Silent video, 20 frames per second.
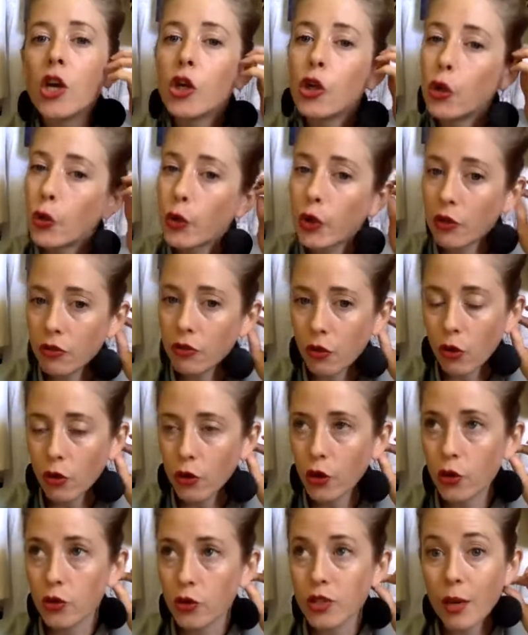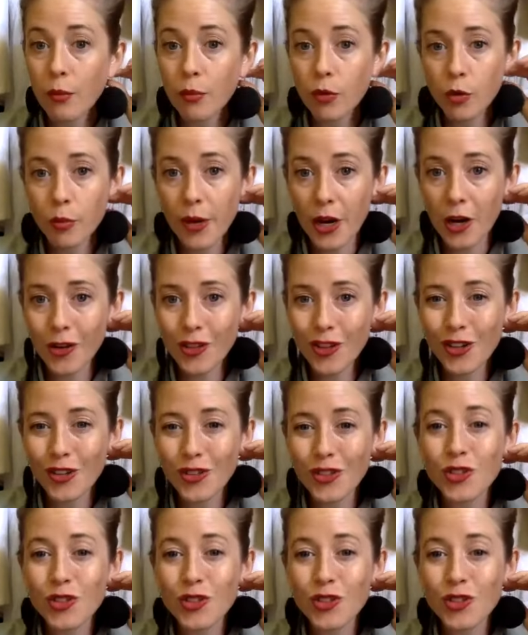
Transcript: you can fold those and prepare those.